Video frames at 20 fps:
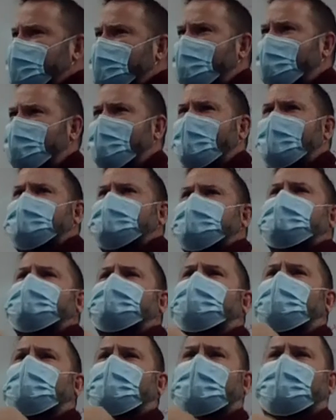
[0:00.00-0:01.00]
corrections.
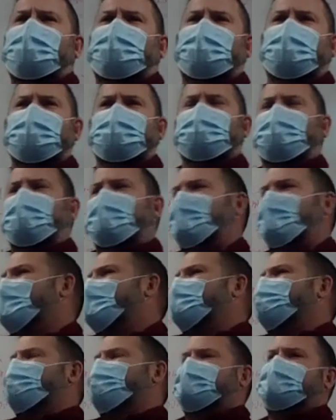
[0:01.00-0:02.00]
We're looking for
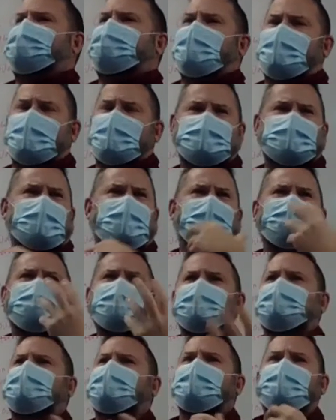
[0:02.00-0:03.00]
misspellings.
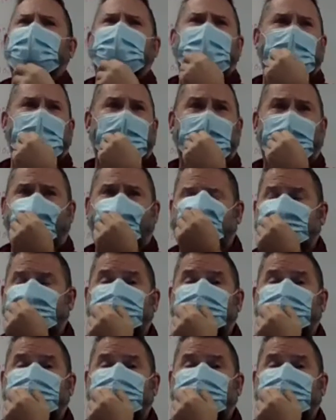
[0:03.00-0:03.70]
Obviously, hopefully